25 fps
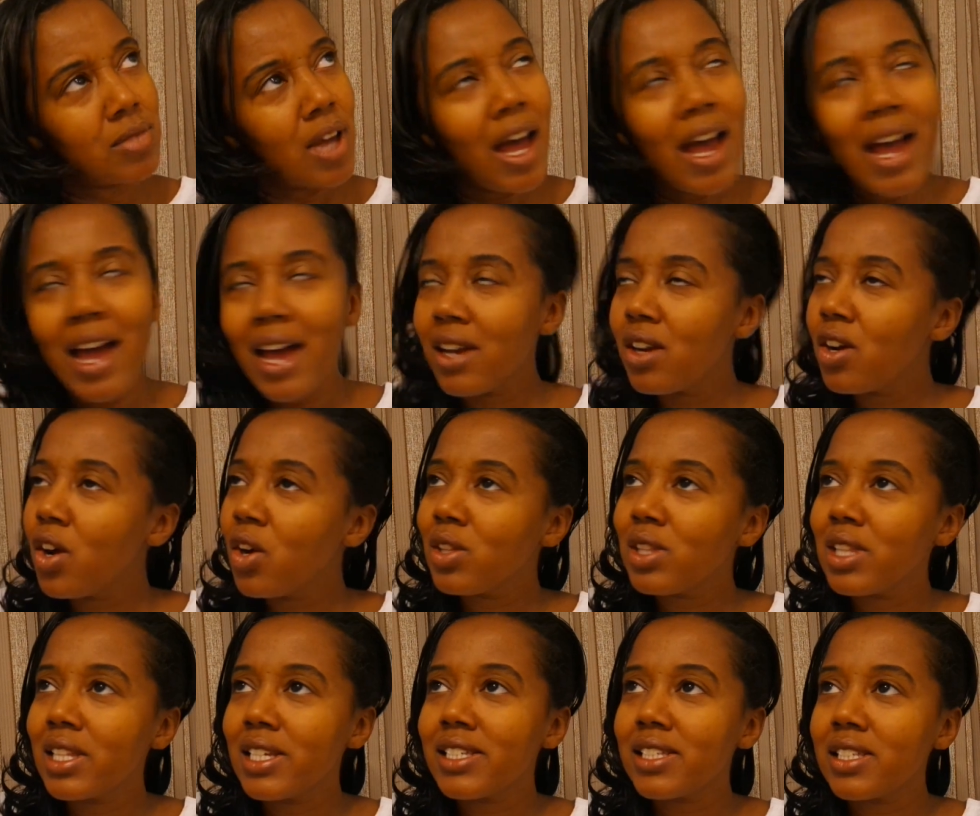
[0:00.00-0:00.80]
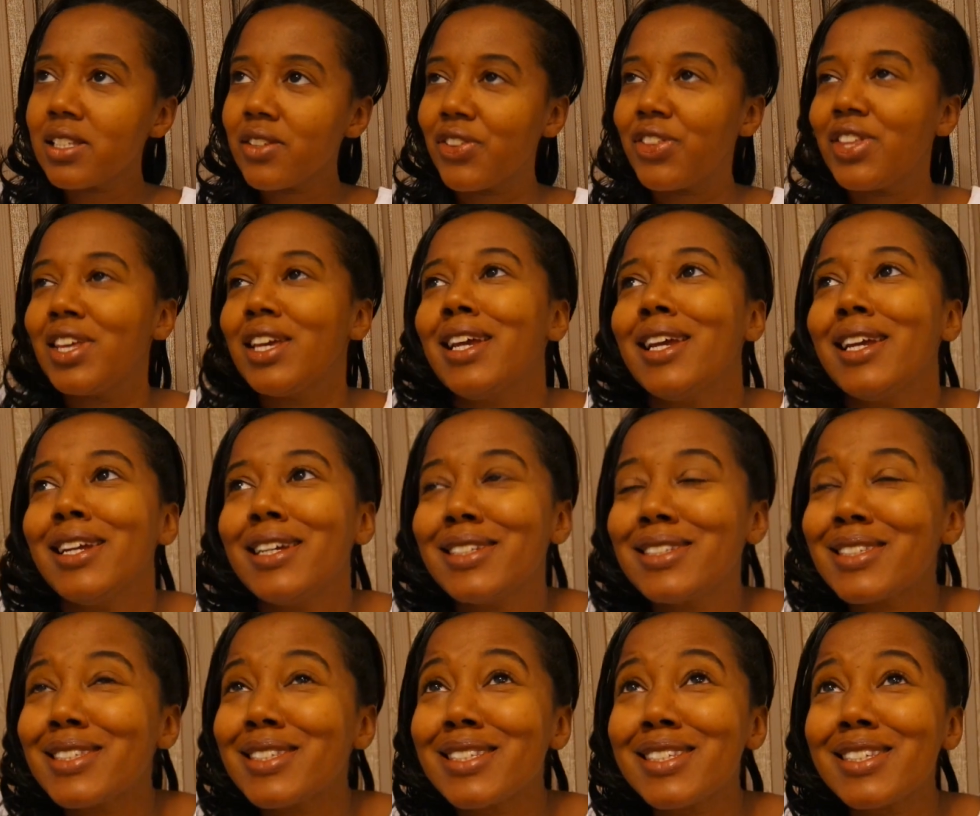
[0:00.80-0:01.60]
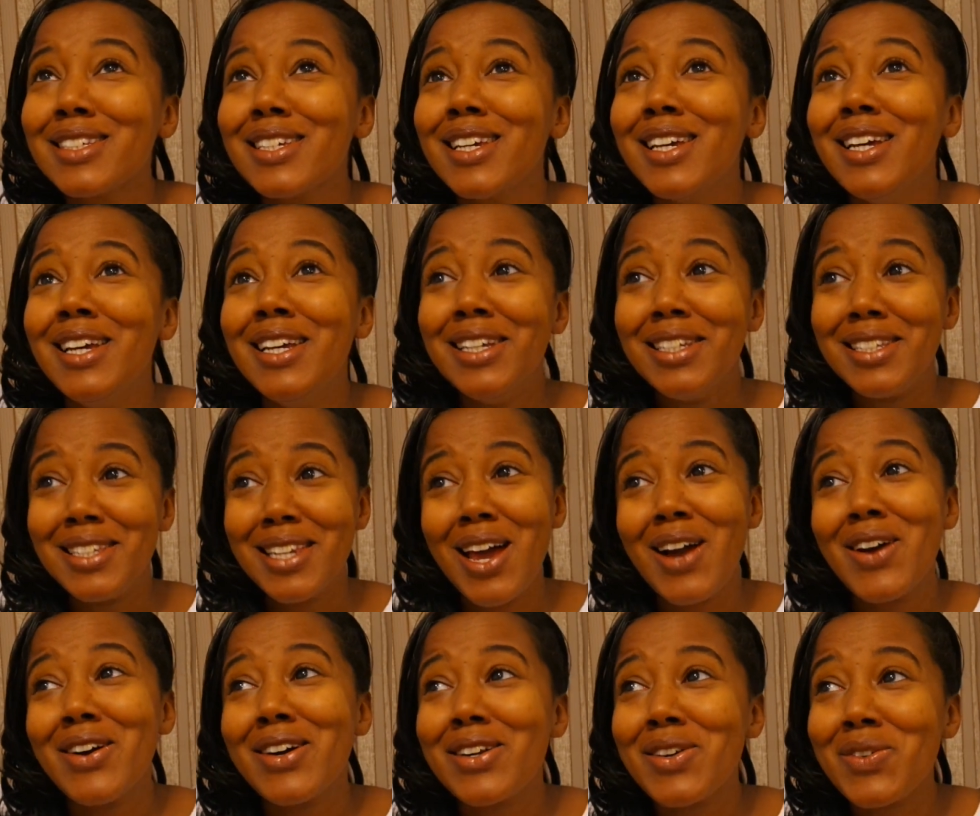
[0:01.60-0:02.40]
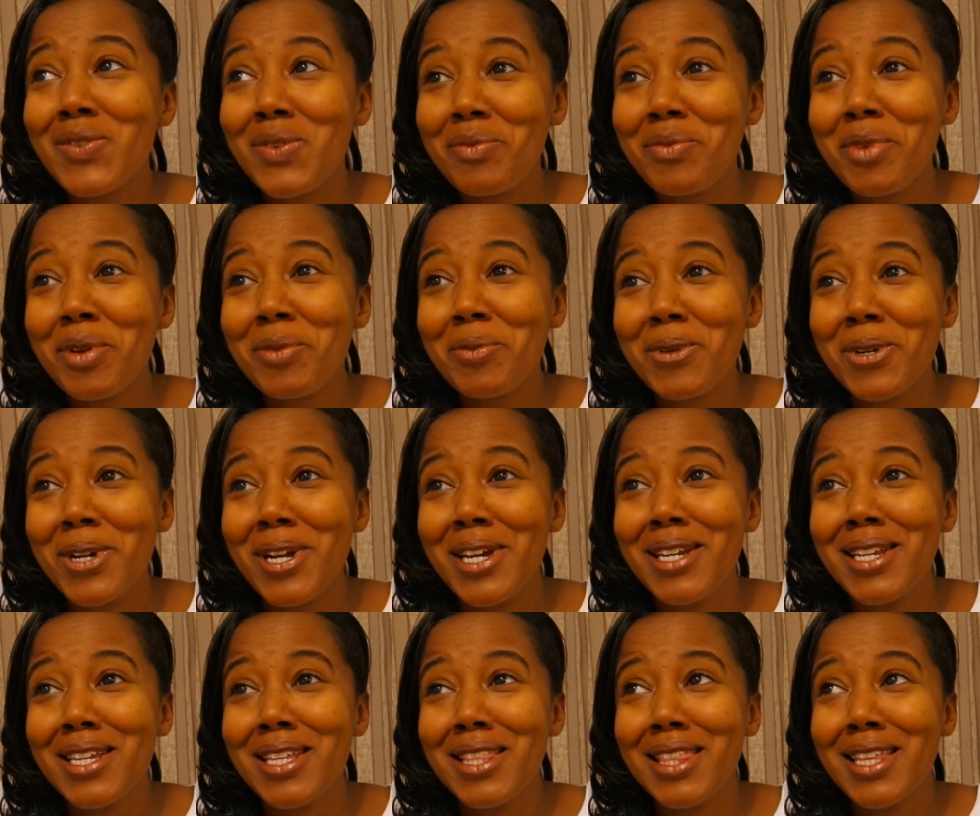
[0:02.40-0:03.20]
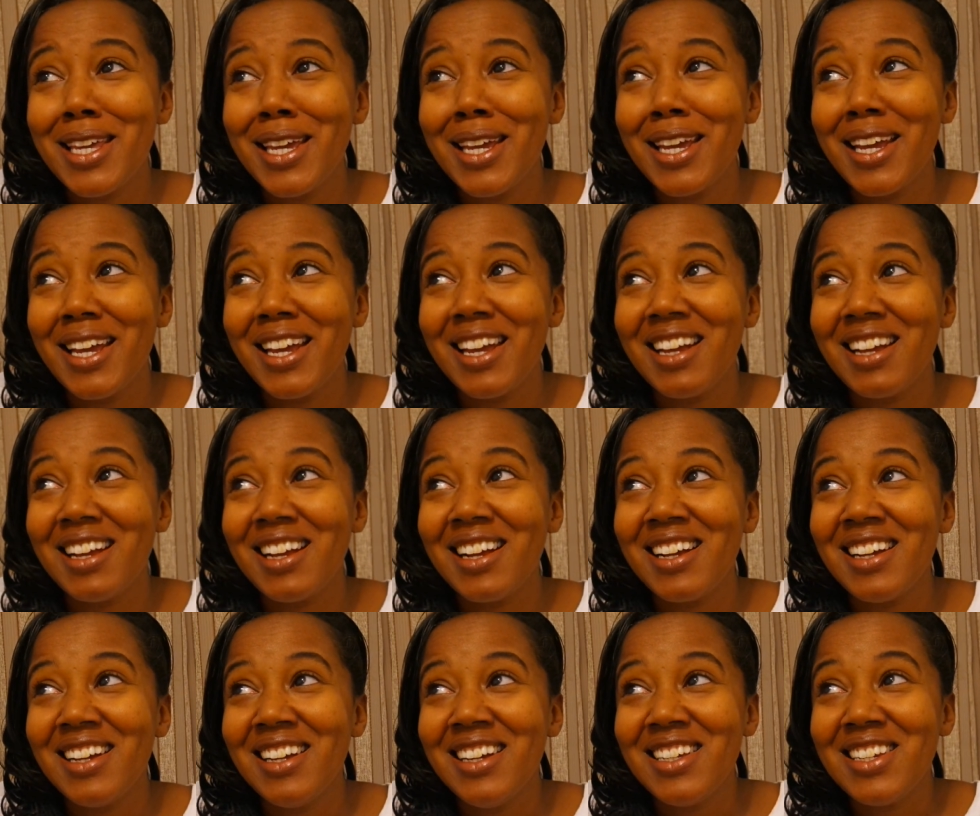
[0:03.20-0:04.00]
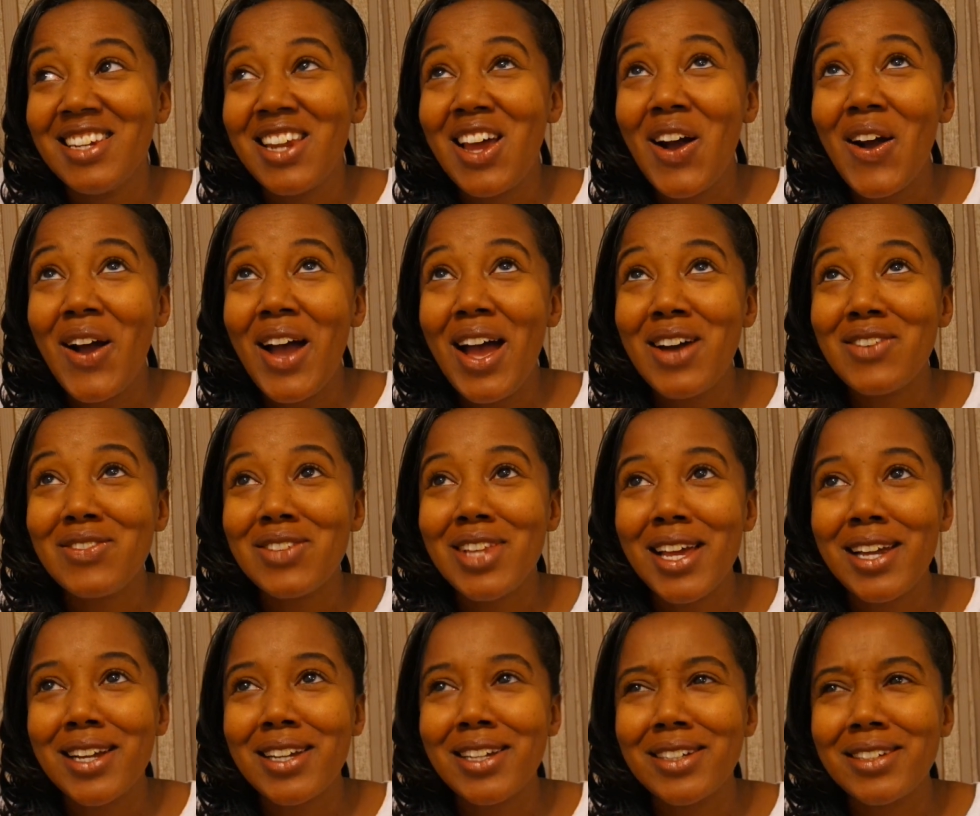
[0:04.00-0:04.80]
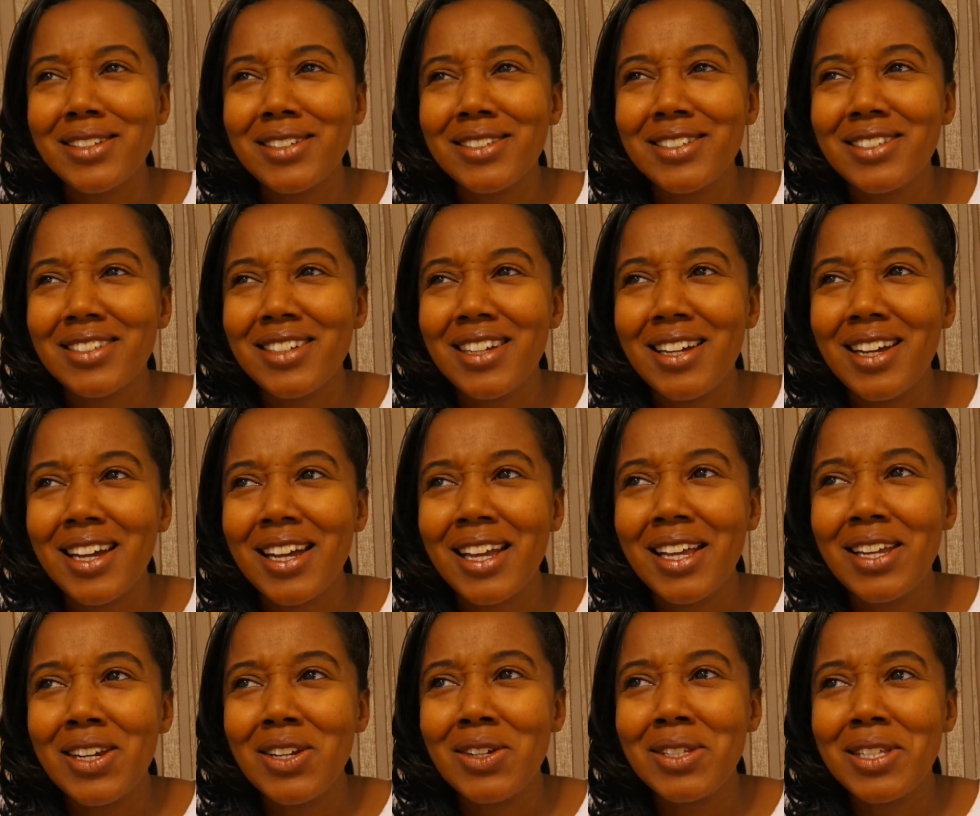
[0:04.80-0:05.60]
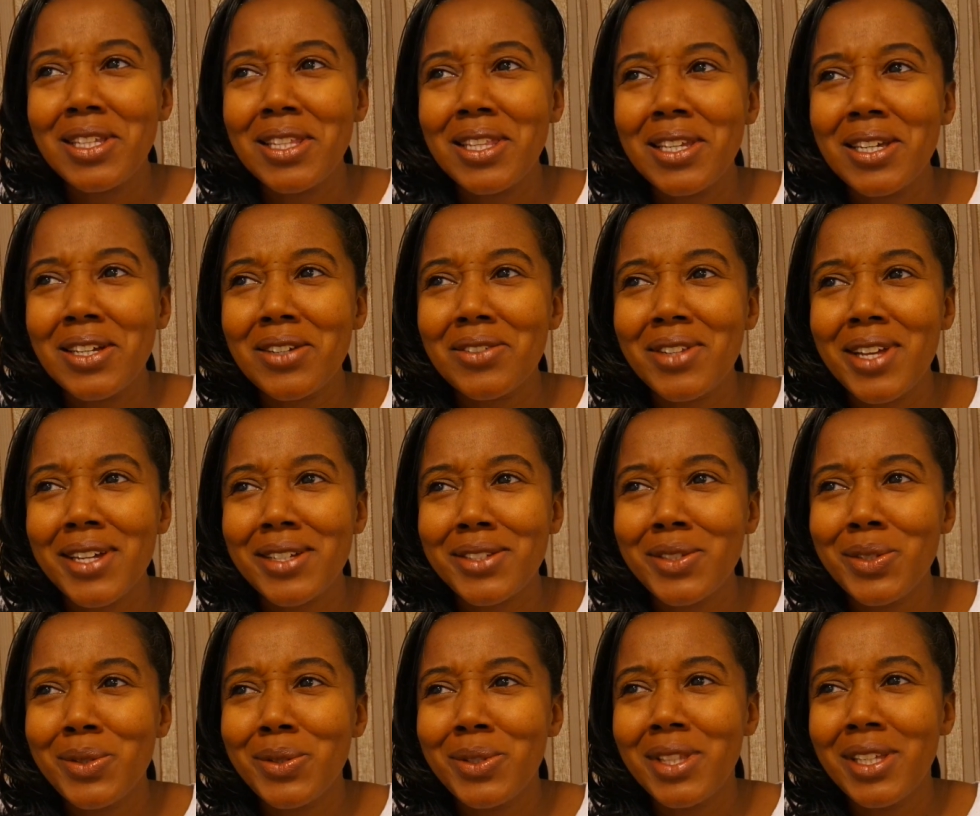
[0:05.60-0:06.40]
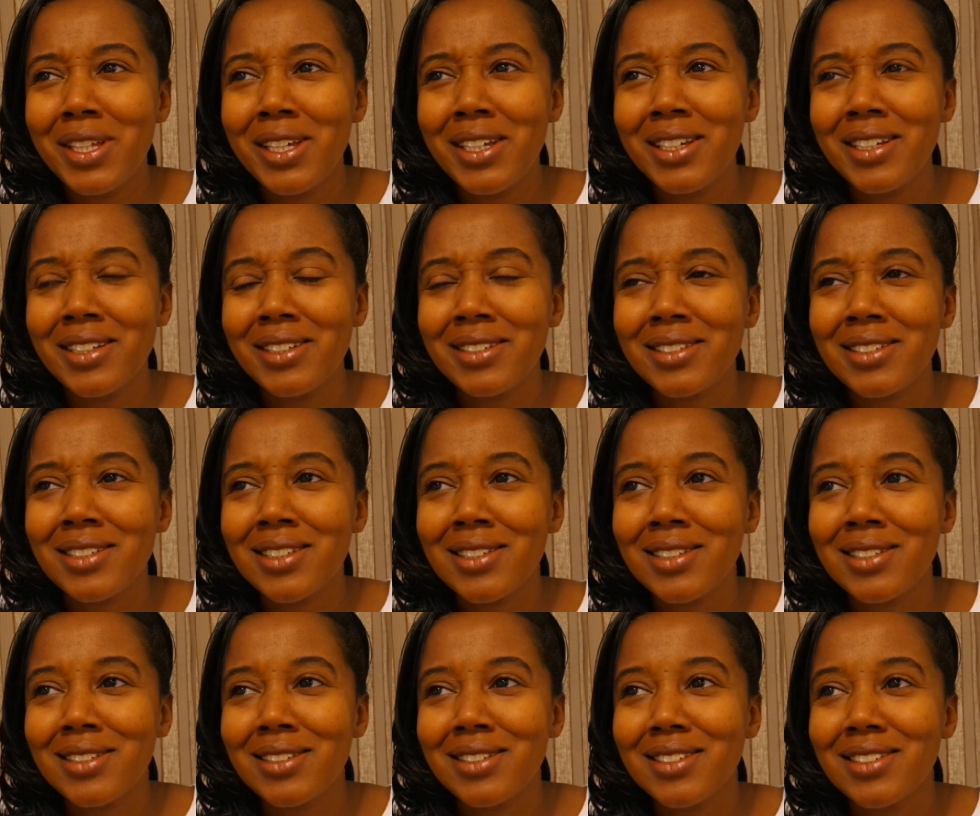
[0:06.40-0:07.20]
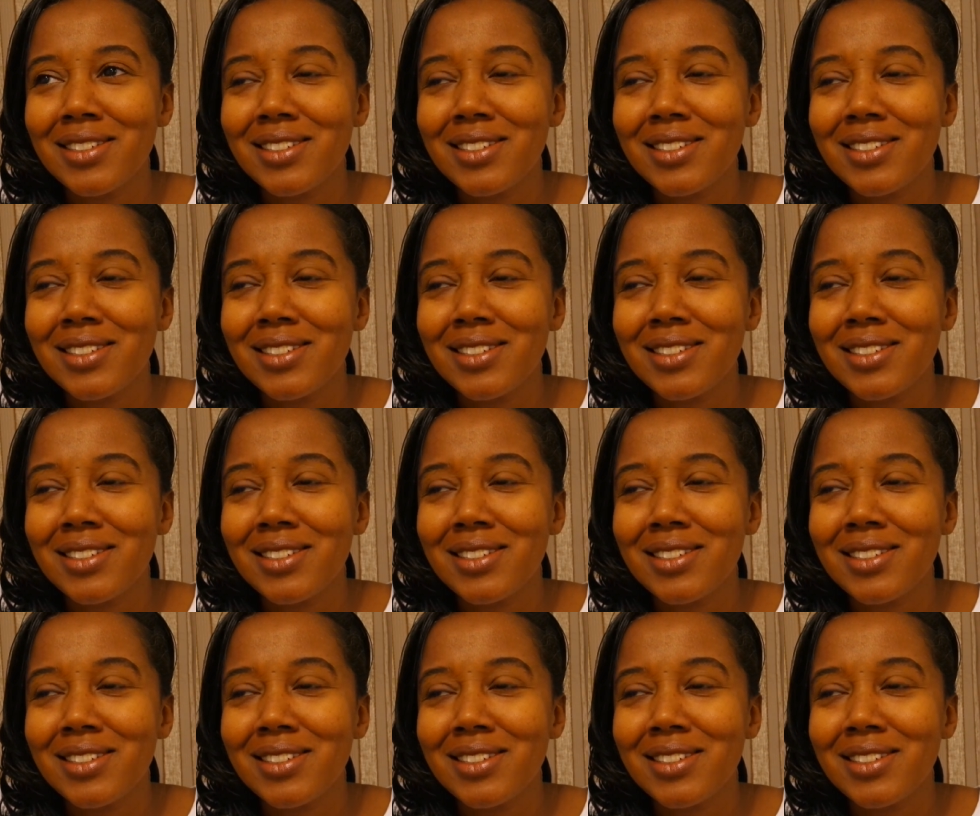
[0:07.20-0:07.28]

I had a whole list of things. Now I don't remember anything. Now I have like, I can only think of like two things.